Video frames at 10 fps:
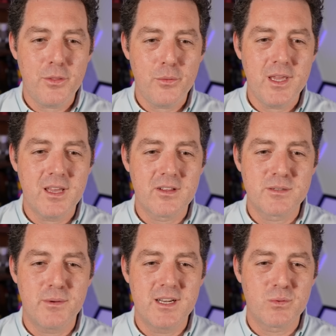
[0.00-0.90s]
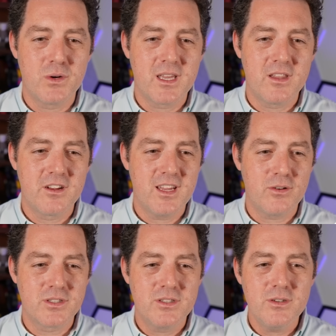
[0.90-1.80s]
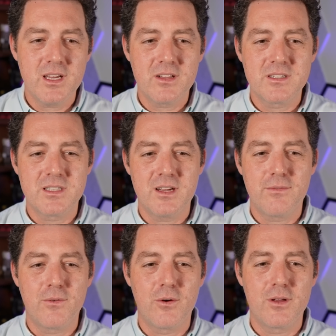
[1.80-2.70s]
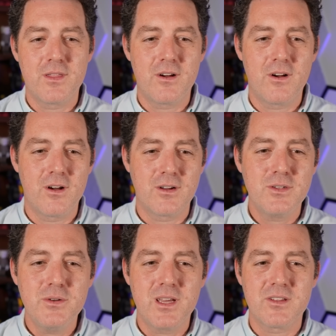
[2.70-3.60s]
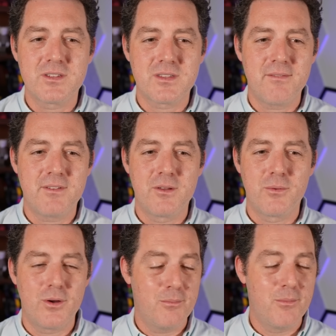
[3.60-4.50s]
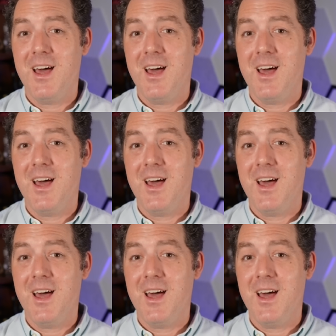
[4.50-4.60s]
Three killers minus one killer equals two killers. Therefore, there are two killers left in the room.